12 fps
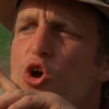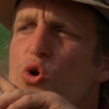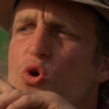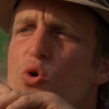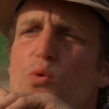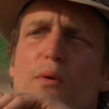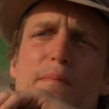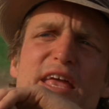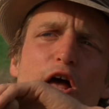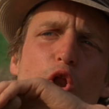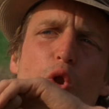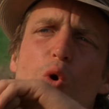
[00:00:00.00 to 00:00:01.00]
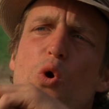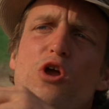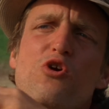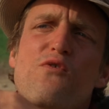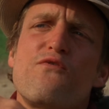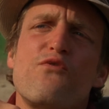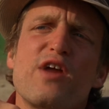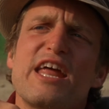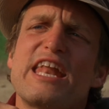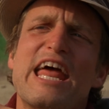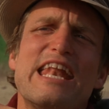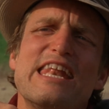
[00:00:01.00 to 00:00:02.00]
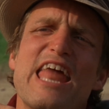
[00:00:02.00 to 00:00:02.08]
who will be a loyal friend and